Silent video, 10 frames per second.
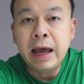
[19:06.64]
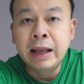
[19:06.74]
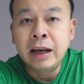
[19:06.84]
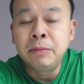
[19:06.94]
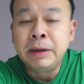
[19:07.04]

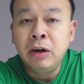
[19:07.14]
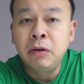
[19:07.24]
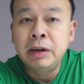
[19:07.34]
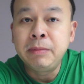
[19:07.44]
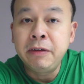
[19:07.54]
and I'll be
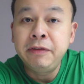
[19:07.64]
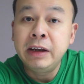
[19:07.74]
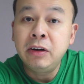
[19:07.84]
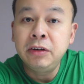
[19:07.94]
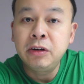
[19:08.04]
holding my
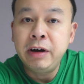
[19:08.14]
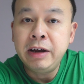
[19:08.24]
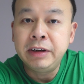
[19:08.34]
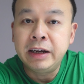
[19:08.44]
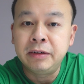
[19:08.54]
finger on the
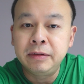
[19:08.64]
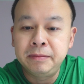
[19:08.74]
crown now.